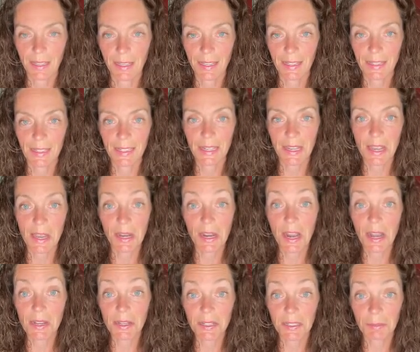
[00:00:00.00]
isn't
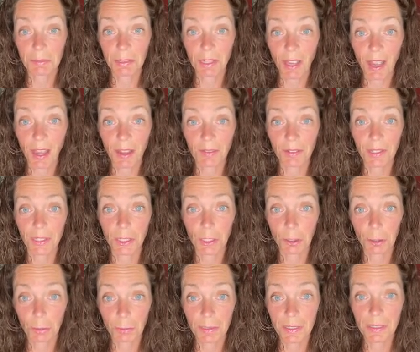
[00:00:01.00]
accustomed to having
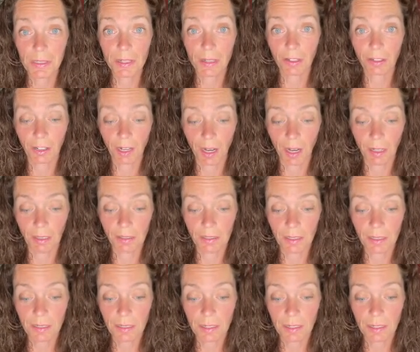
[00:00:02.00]
humans interacting.